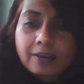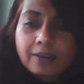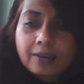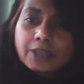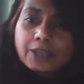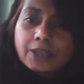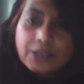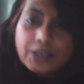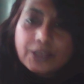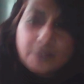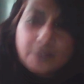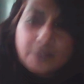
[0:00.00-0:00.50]

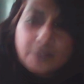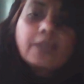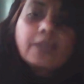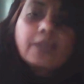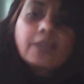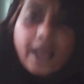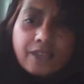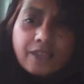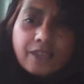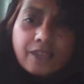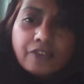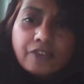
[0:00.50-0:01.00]
to, to
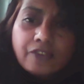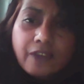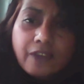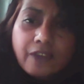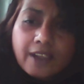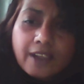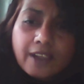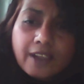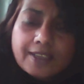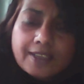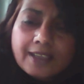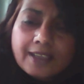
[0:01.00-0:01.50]
lie for
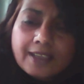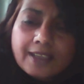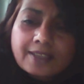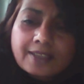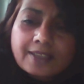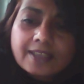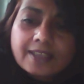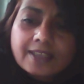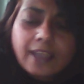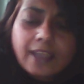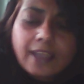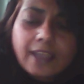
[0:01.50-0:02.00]
us and
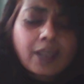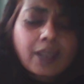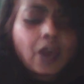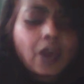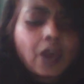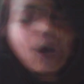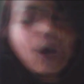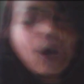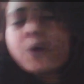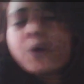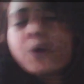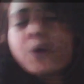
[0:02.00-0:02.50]
say,
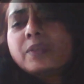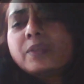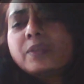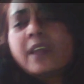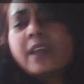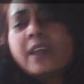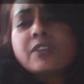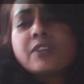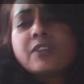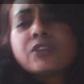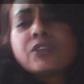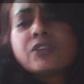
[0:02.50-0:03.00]
oh,
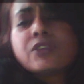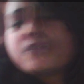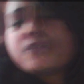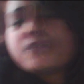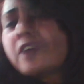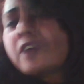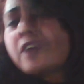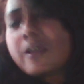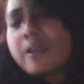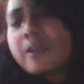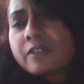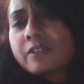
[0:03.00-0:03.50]
that's too
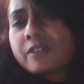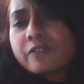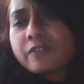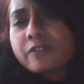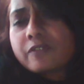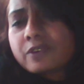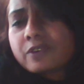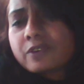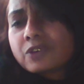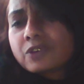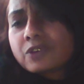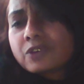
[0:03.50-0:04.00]
far in the
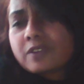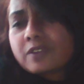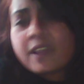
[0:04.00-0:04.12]
future.